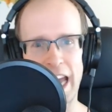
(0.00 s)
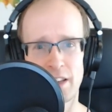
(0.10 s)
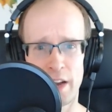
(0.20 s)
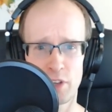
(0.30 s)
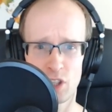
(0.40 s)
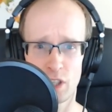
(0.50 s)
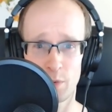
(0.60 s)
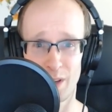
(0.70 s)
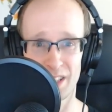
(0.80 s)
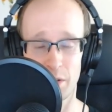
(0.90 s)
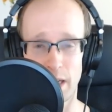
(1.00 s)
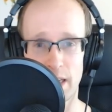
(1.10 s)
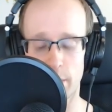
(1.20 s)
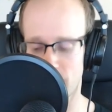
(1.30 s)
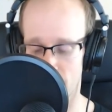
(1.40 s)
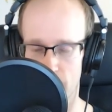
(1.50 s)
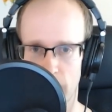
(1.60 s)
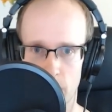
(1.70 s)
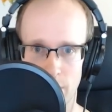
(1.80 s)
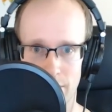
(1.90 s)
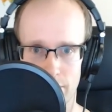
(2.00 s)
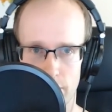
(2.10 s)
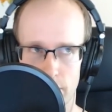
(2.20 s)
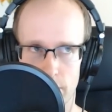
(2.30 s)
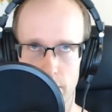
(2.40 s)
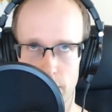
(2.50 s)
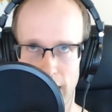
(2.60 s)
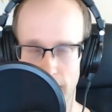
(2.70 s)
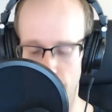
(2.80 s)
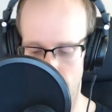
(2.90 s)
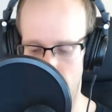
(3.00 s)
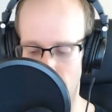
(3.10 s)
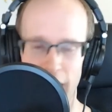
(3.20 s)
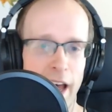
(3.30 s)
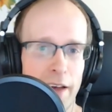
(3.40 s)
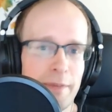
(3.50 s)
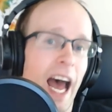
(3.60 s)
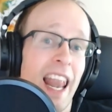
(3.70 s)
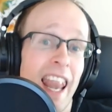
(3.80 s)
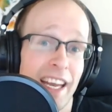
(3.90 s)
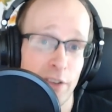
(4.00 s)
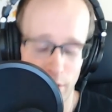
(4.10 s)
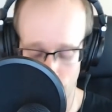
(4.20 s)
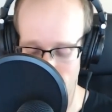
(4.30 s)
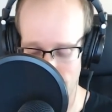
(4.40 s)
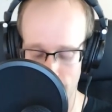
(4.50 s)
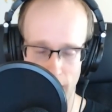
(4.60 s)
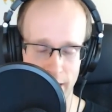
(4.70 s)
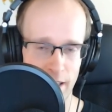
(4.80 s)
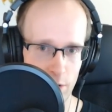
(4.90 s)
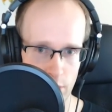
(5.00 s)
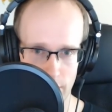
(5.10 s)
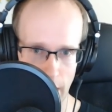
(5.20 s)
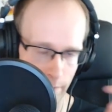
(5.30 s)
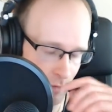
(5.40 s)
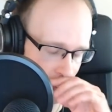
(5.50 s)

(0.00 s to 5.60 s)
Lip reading: to have it shipped to Australia because I couldn't get, I liked the red, right? And I couldn't get red in